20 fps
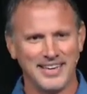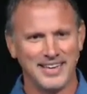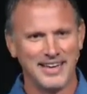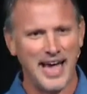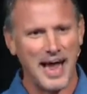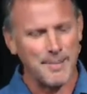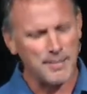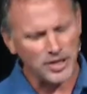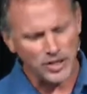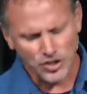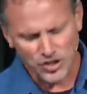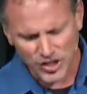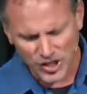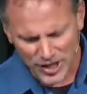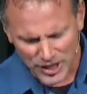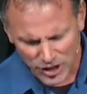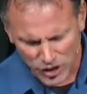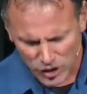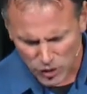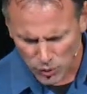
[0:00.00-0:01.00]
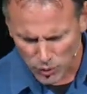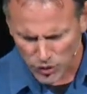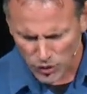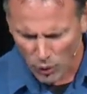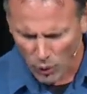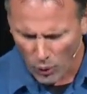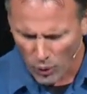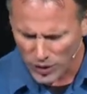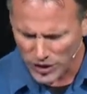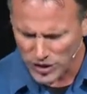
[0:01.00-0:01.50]
I mean, Jesus was
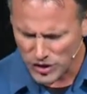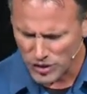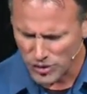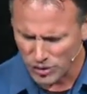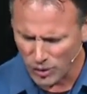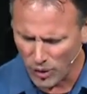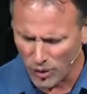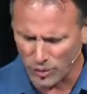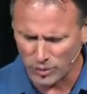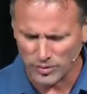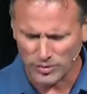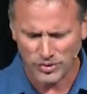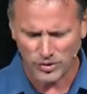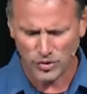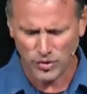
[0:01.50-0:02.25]
always drawn,